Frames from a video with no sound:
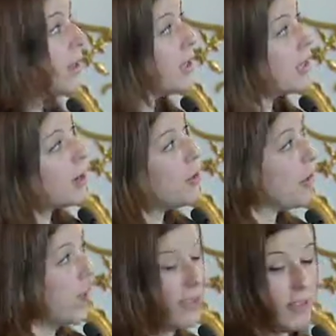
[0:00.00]
He can
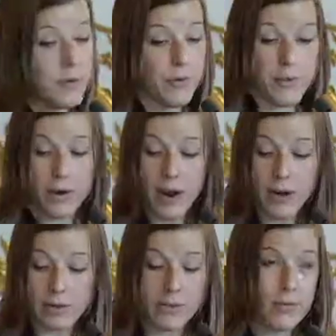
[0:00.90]
look at the other
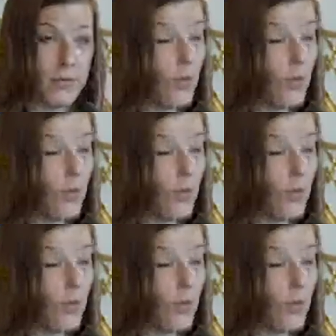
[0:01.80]
arts.